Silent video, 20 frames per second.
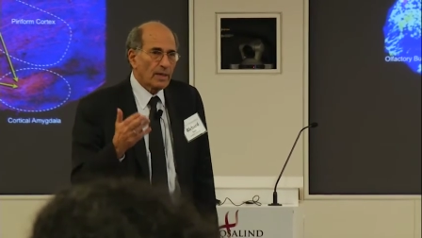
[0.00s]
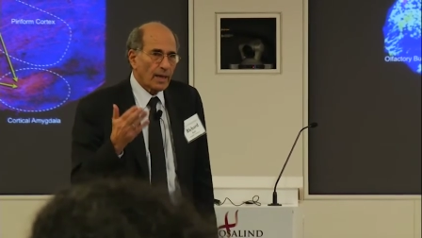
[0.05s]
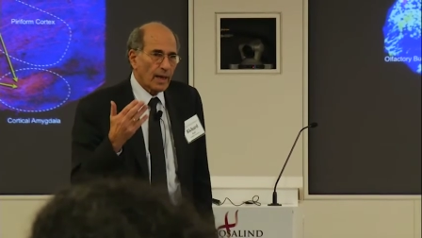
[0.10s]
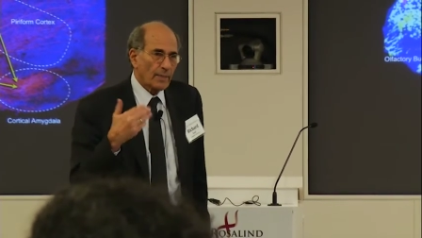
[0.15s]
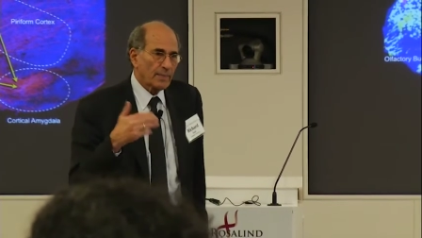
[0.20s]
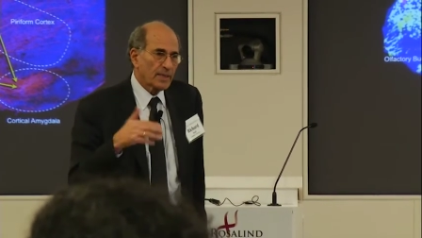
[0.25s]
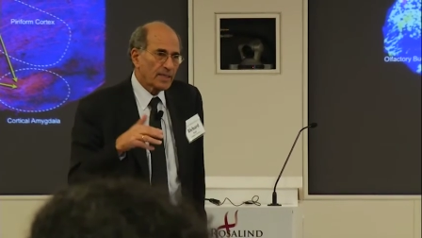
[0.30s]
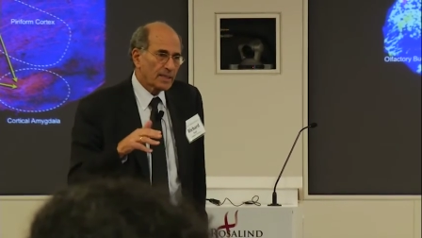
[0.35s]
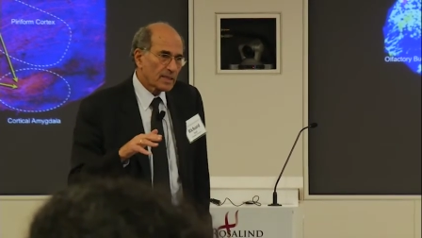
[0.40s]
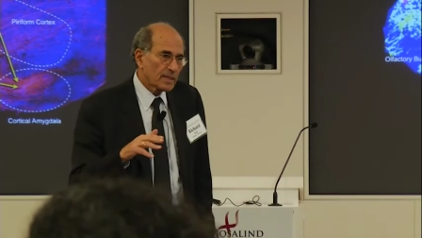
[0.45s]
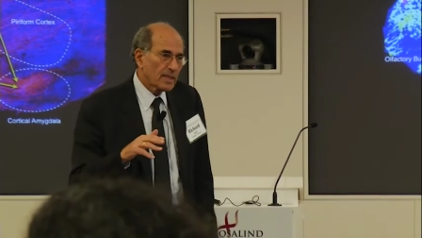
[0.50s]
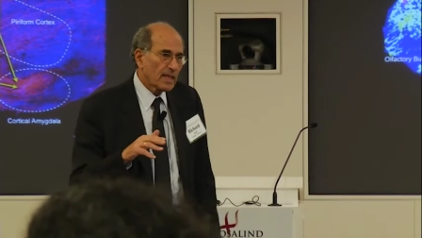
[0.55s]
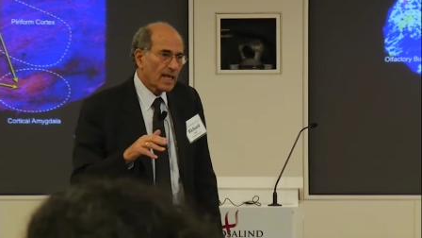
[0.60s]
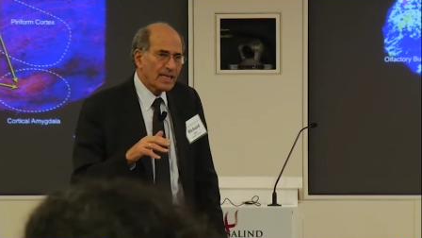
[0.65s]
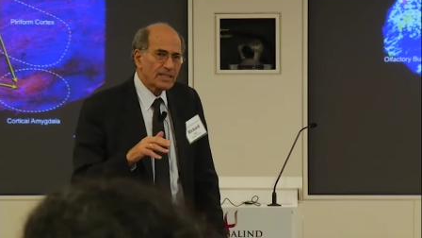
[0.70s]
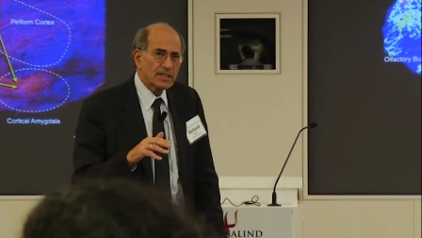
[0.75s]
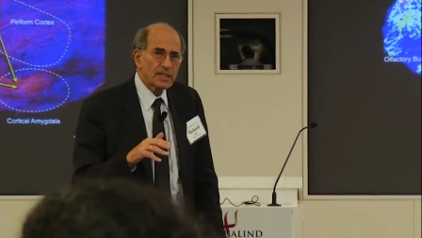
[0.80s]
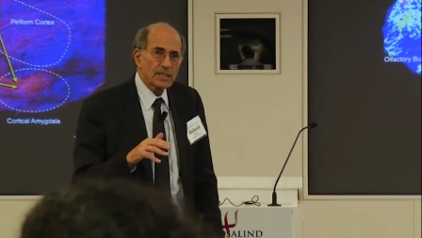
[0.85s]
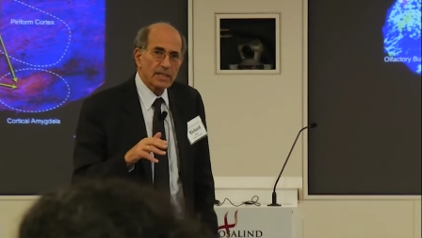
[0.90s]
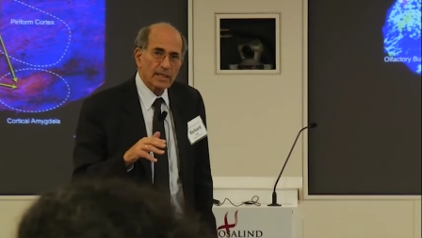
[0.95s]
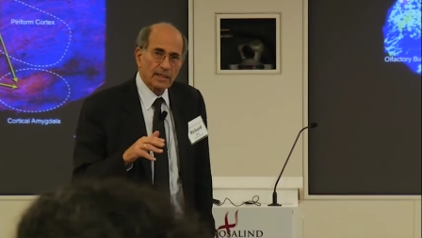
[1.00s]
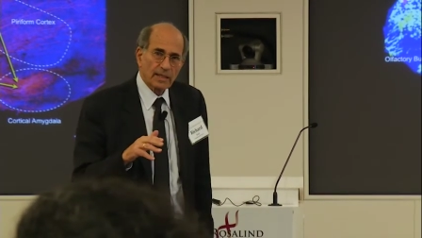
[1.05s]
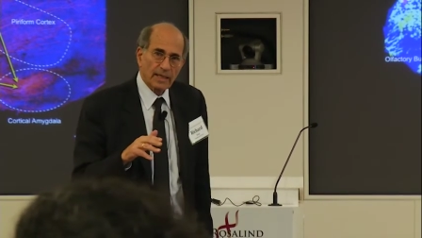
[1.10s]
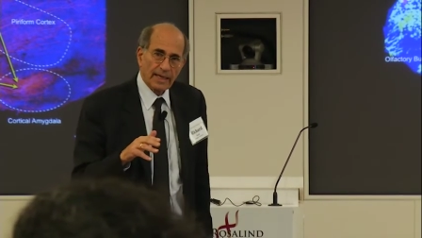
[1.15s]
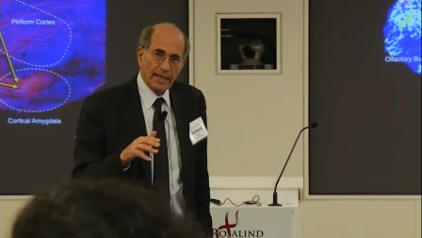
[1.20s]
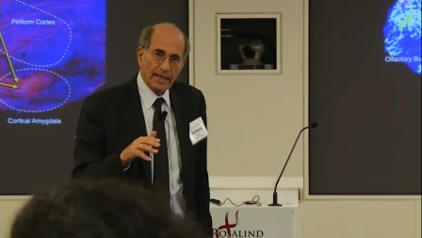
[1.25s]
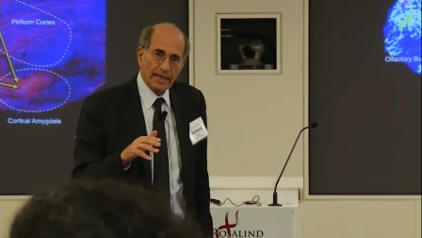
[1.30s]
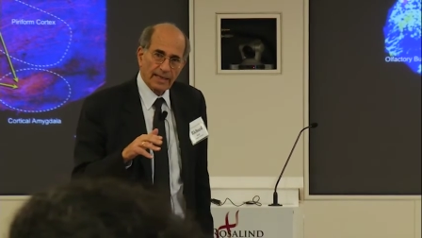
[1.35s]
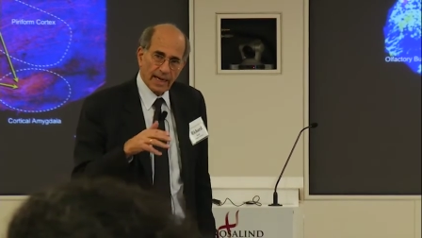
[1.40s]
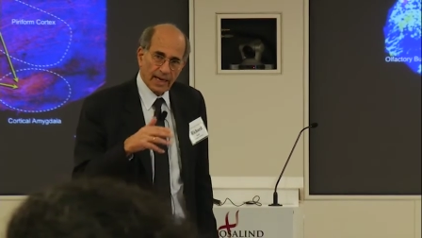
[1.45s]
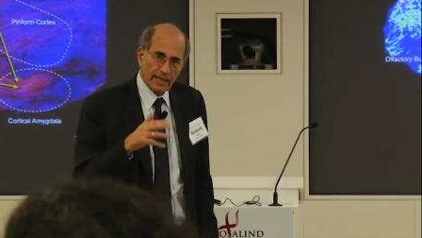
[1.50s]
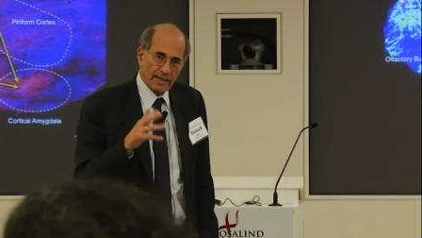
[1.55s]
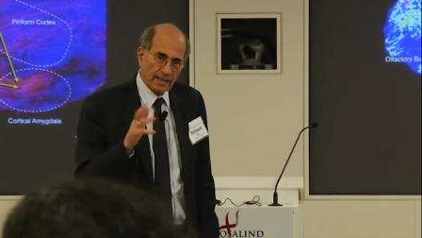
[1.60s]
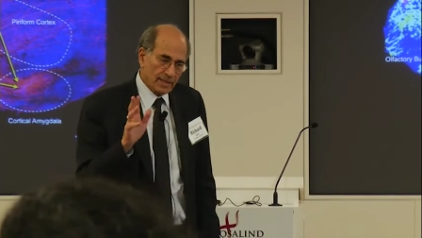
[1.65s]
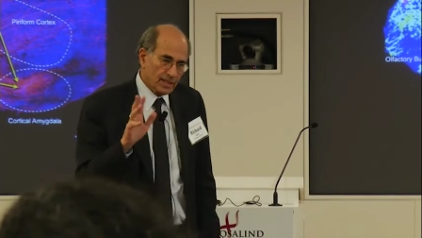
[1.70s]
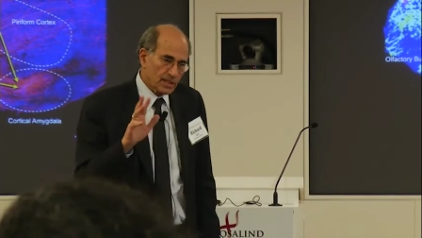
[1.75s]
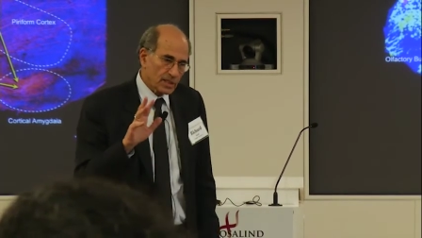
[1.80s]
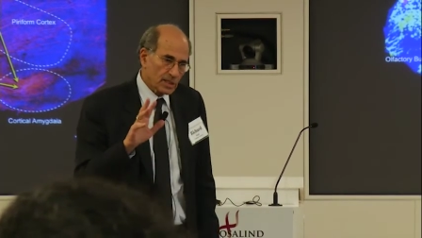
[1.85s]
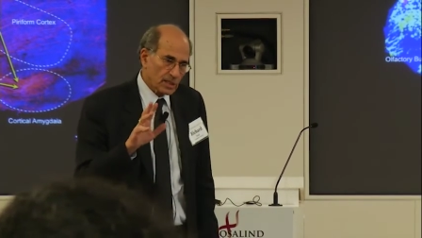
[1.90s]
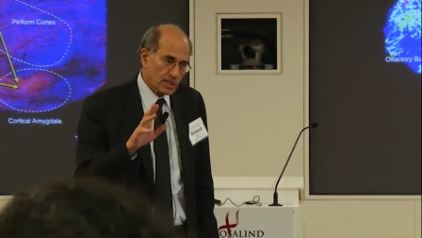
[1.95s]
I mean, classically, and I,
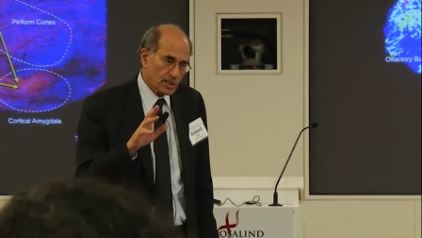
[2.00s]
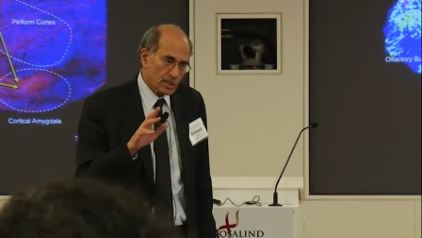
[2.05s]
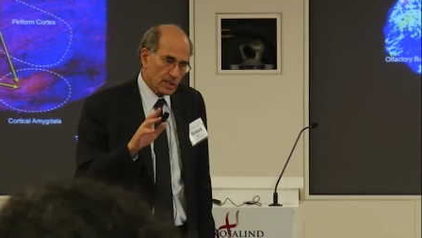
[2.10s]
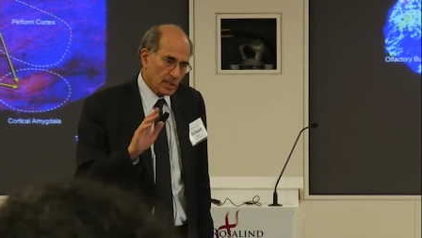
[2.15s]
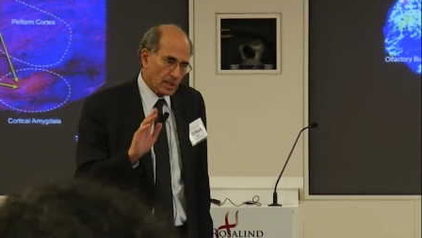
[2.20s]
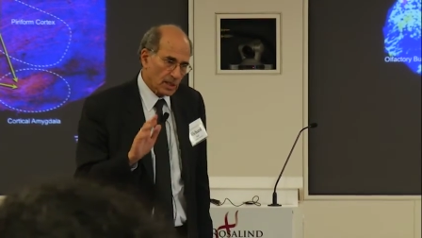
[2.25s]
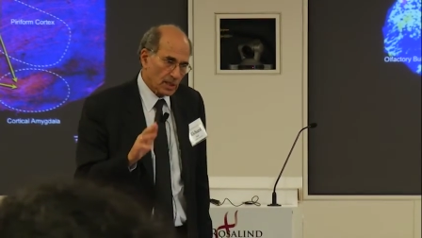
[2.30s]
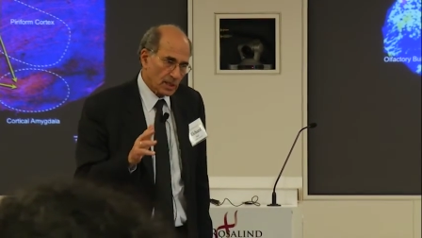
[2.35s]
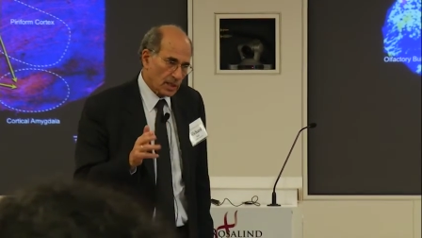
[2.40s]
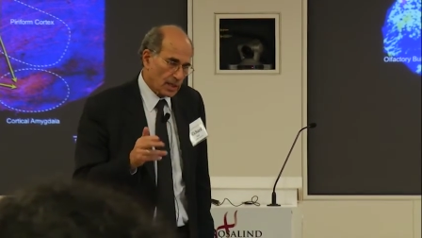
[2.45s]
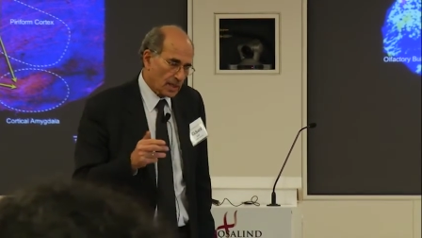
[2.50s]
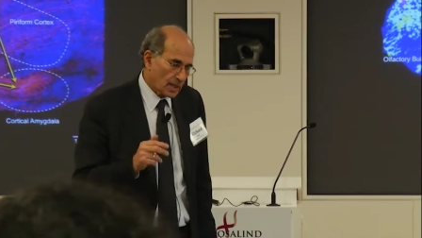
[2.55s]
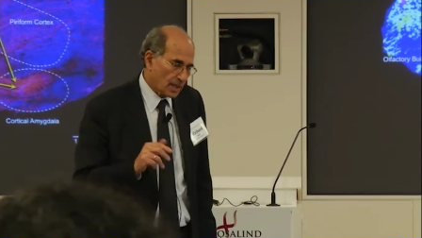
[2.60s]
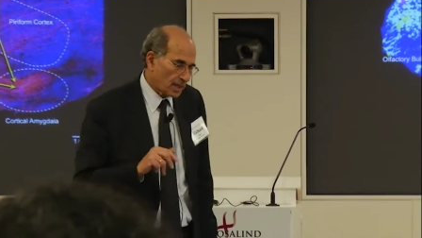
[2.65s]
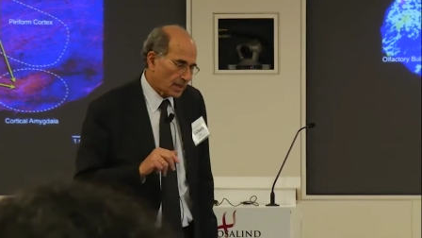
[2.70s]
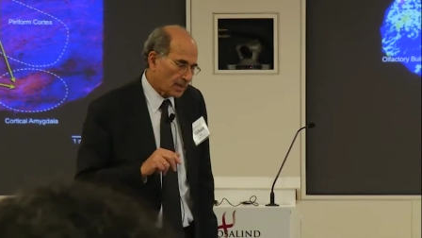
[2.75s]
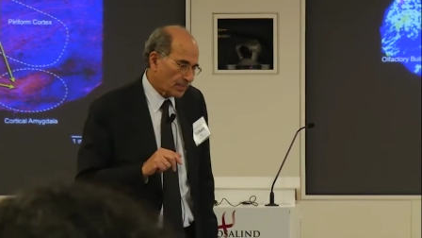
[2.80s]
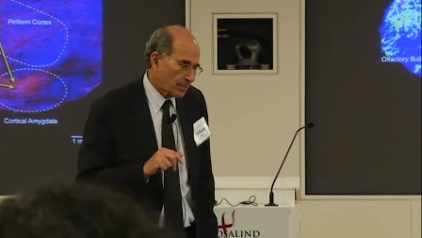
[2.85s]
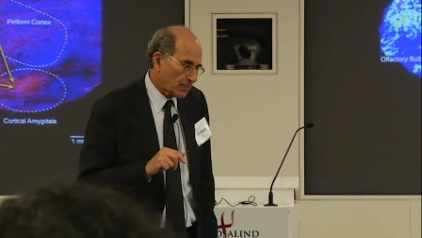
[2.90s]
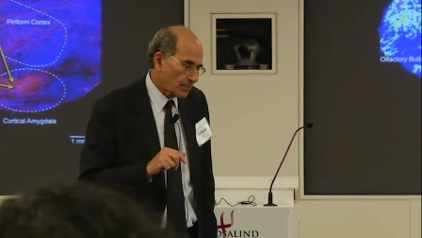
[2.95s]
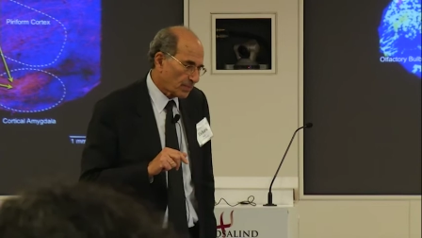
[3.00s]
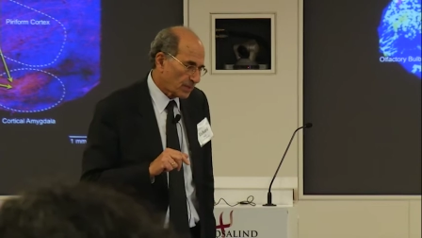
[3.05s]
this uh,